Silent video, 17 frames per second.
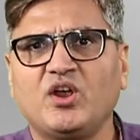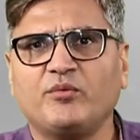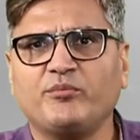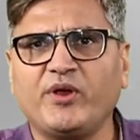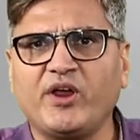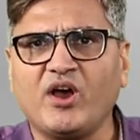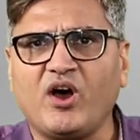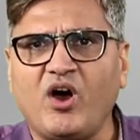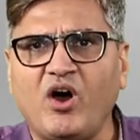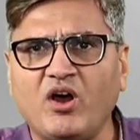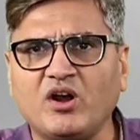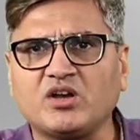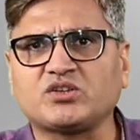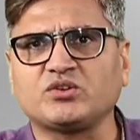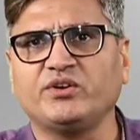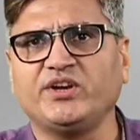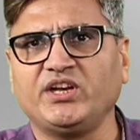may
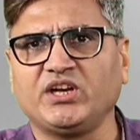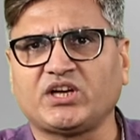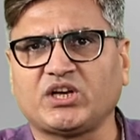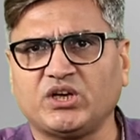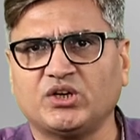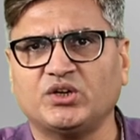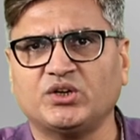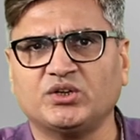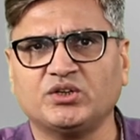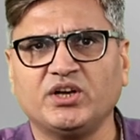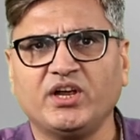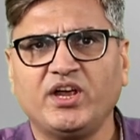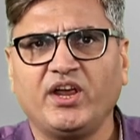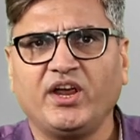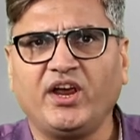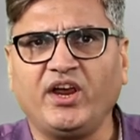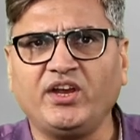also include
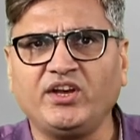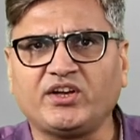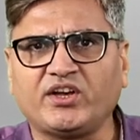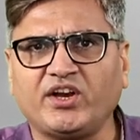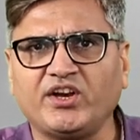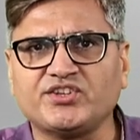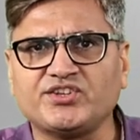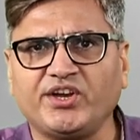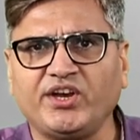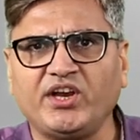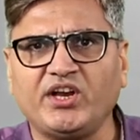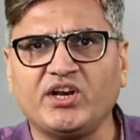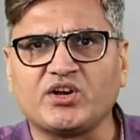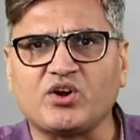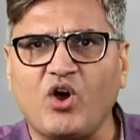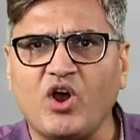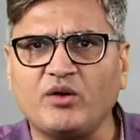increasing
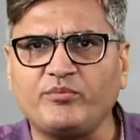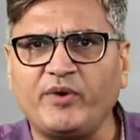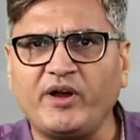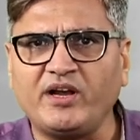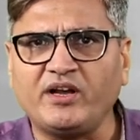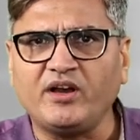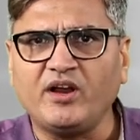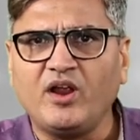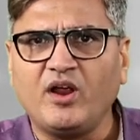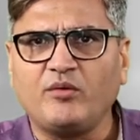enrollment,